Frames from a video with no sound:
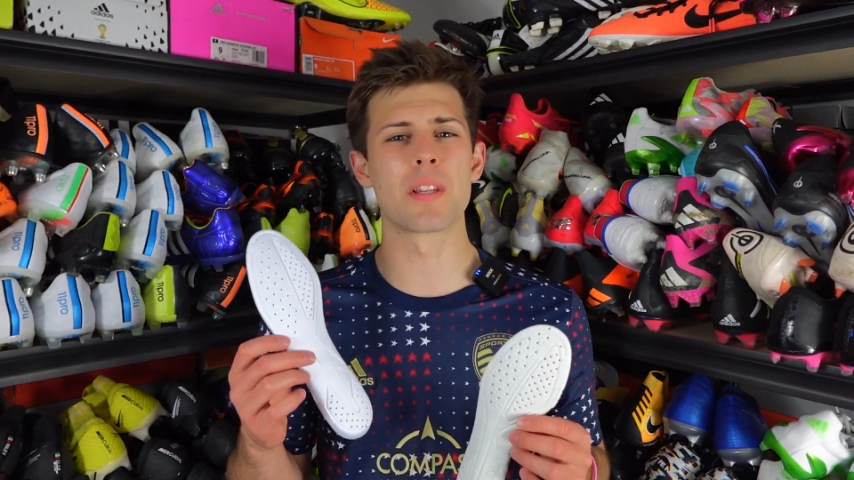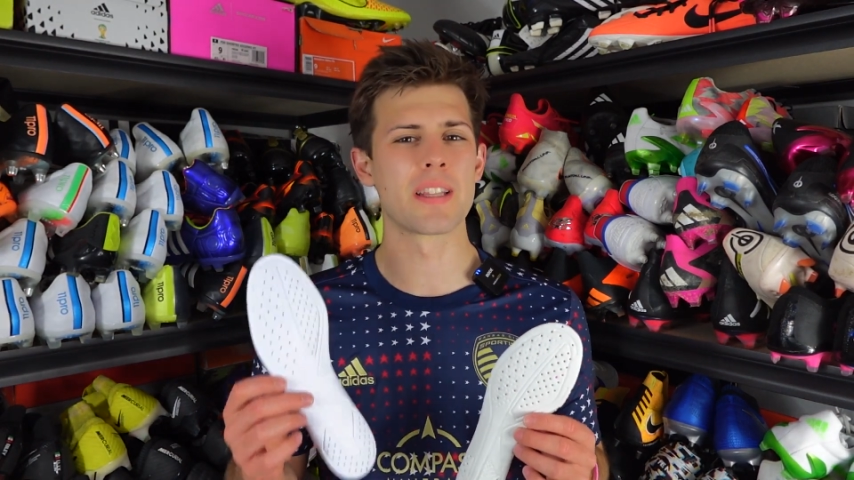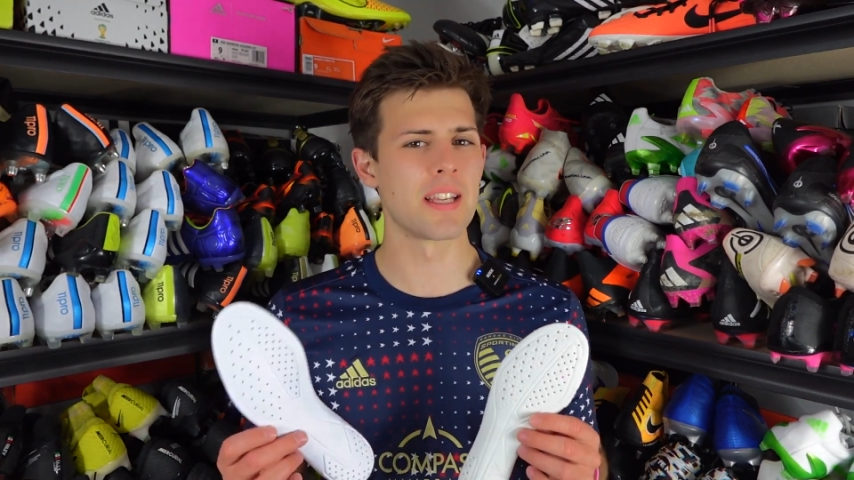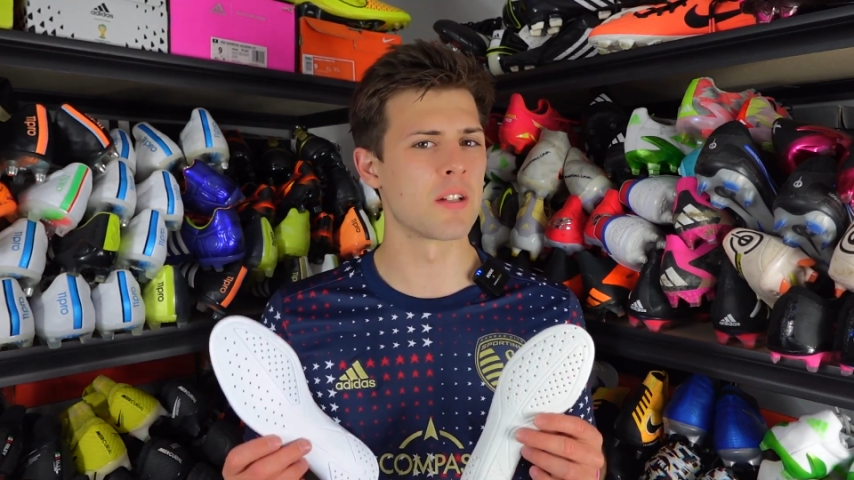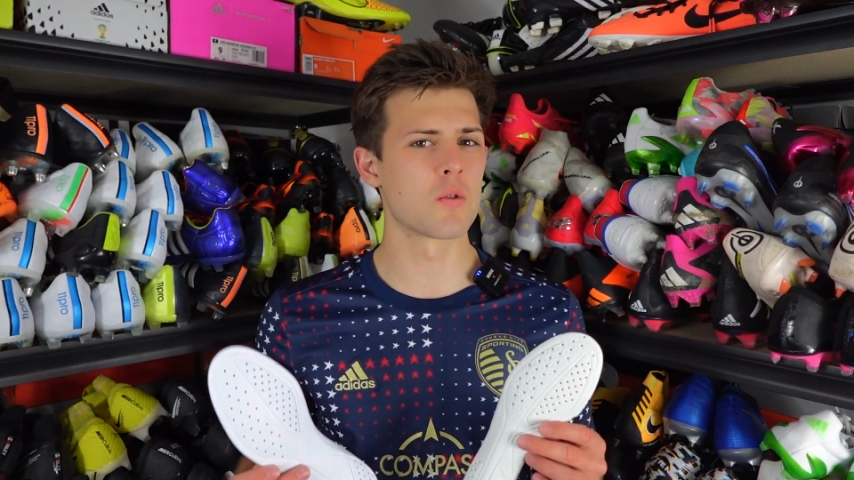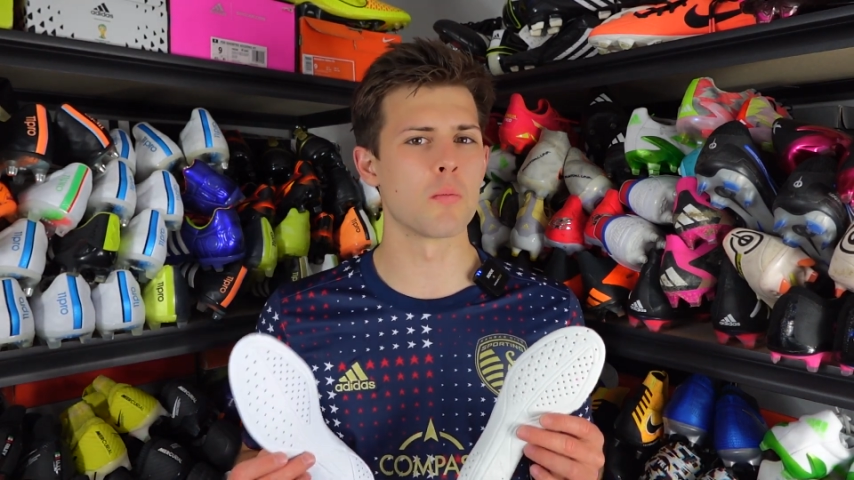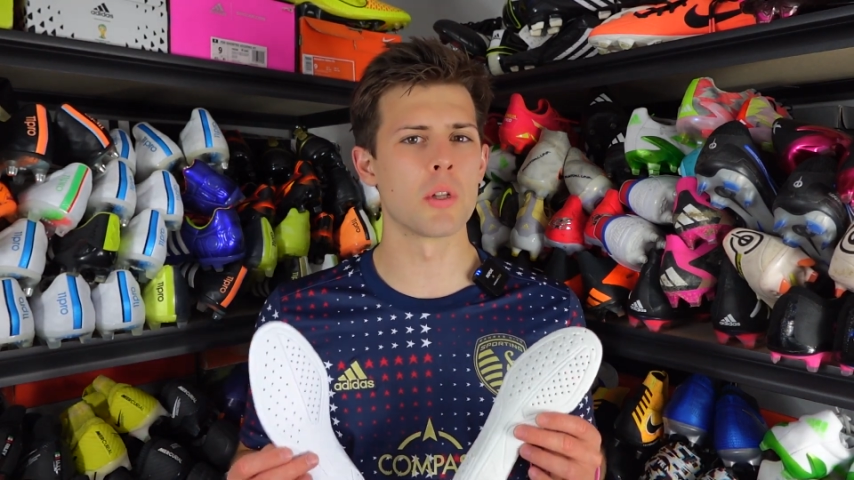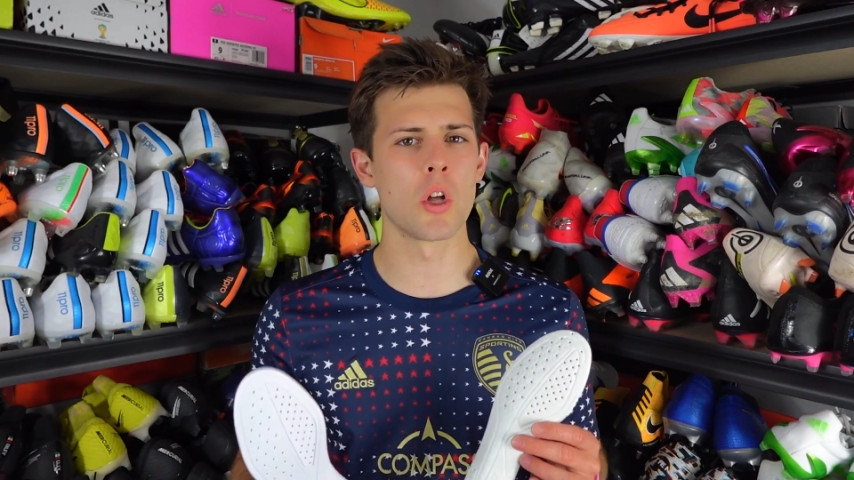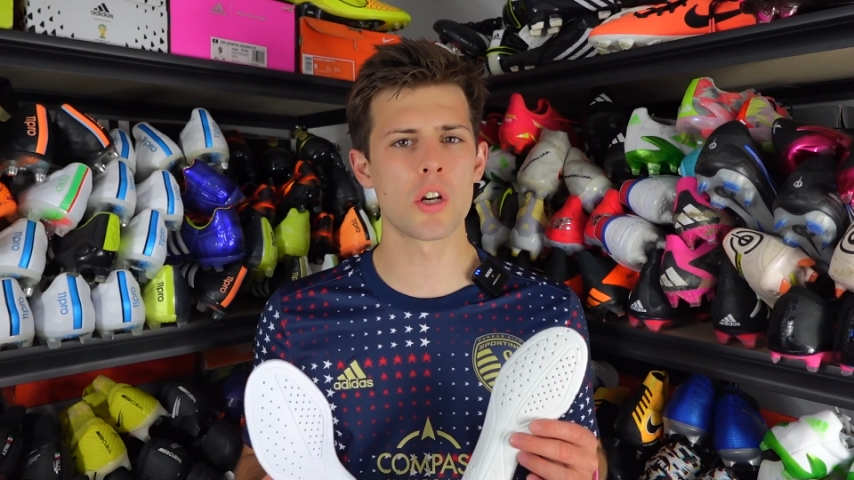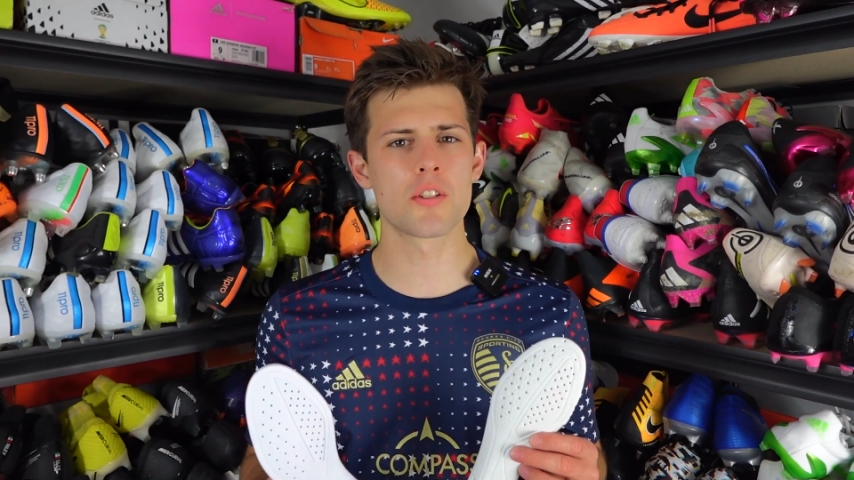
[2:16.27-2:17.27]
that the insole
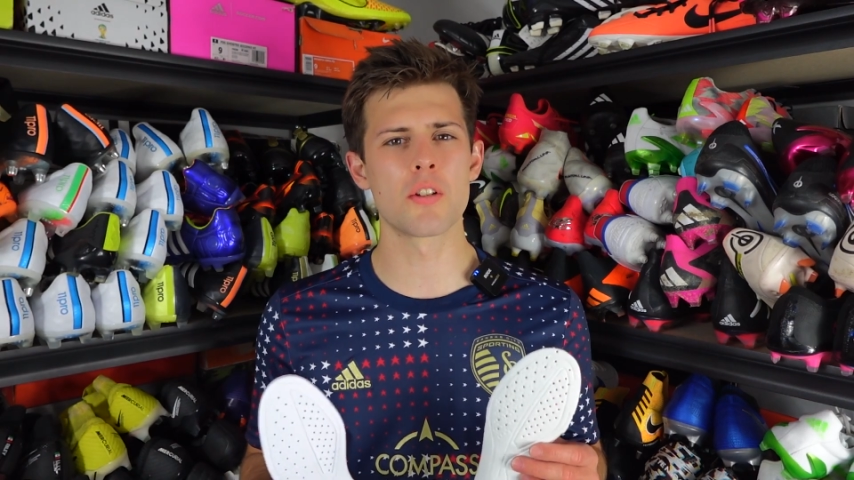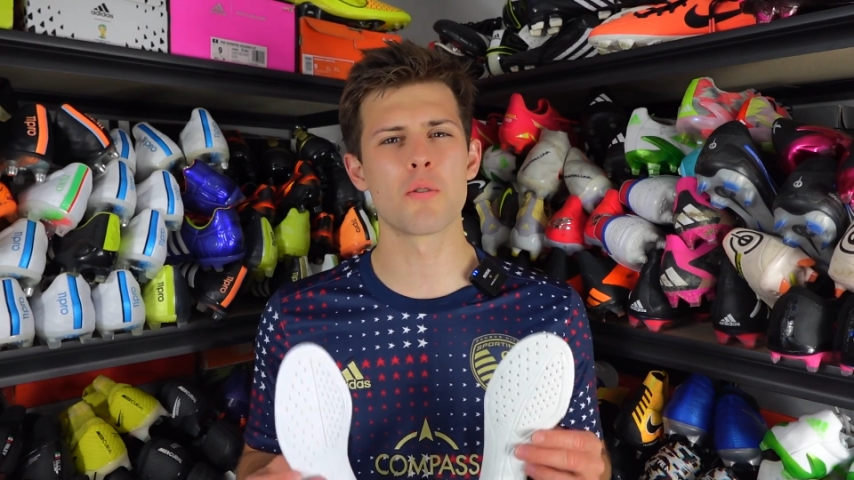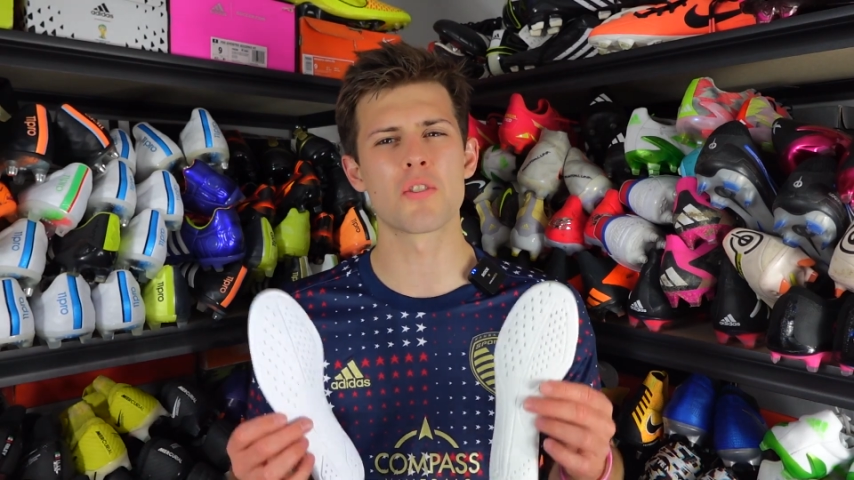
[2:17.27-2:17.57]
belongs to,